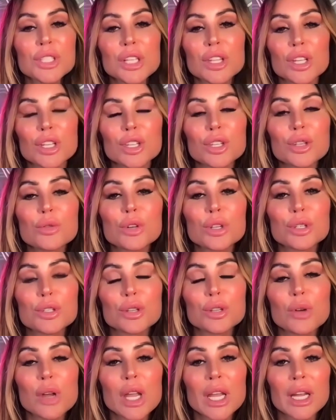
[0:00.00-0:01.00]
that you are
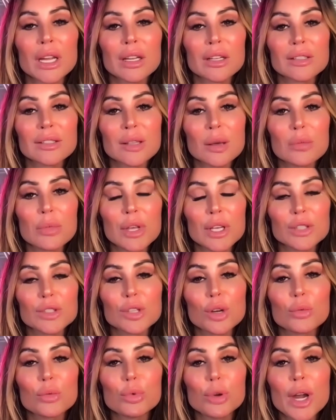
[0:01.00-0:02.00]
doing something
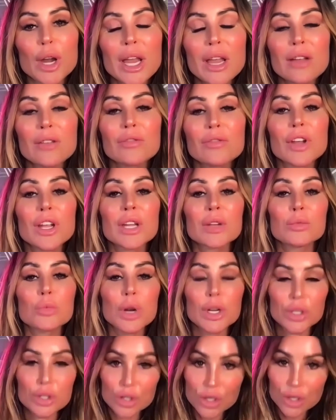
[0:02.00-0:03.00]
so brave in
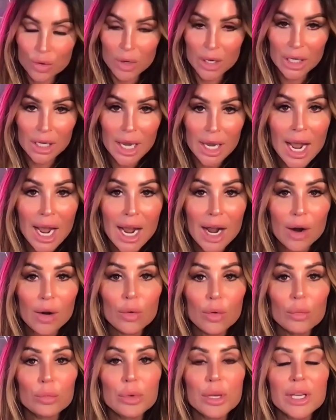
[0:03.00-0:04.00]
what you're doing
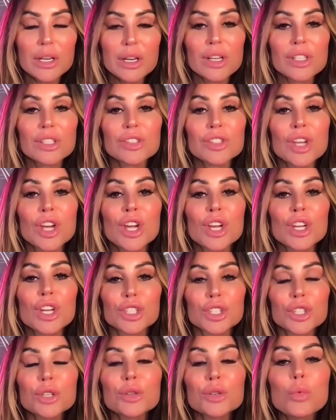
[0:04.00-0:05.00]
now because
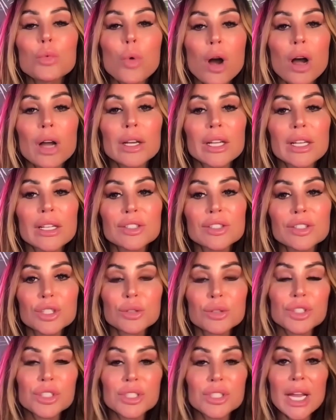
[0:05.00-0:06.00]
you wanted
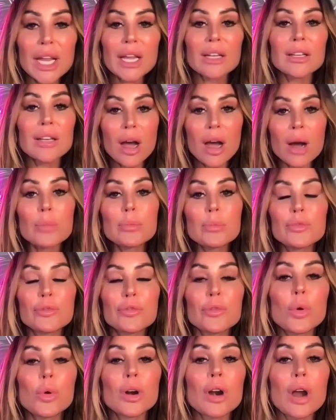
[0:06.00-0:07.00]
to stand up
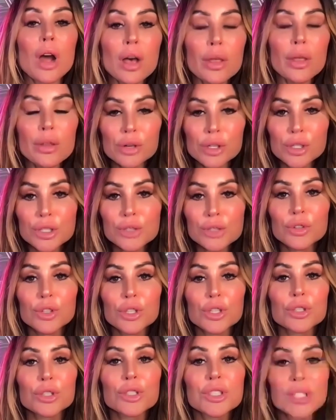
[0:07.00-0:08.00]
for others, for
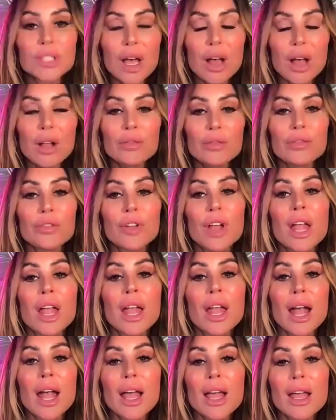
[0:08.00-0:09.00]
yourself.
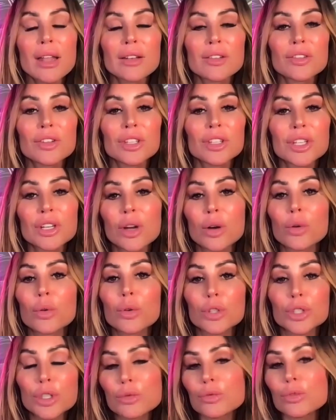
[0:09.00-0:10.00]
And,
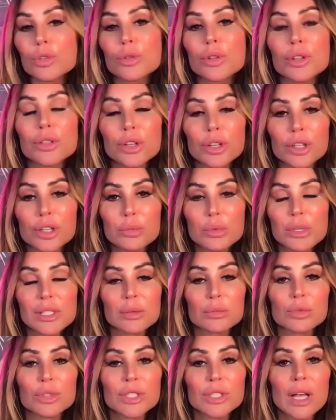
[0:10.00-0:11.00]
you knew that there could be
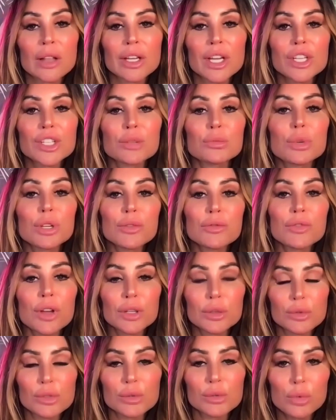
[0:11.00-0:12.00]
some retaliation, but you
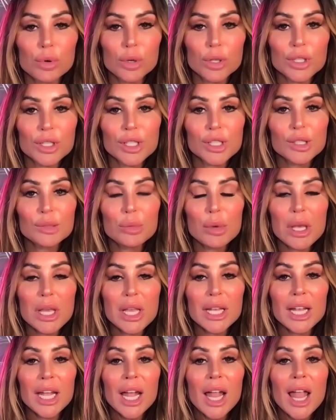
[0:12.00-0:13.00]
felt it was important to
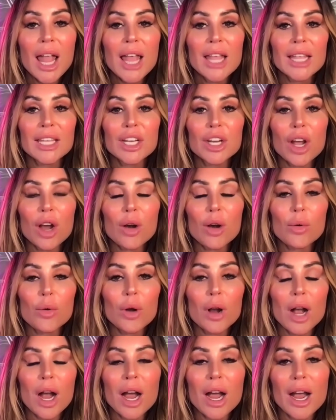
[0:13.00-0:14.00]
speak.
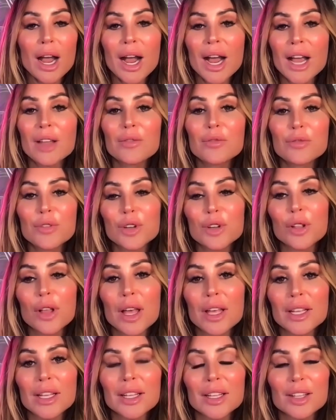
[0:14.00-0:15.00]
I feel
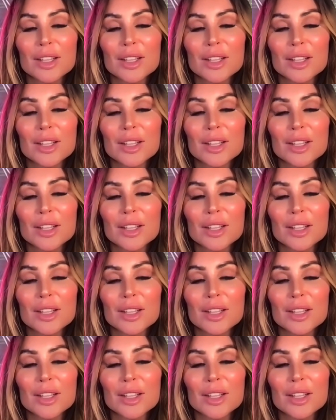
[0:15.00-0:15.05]
like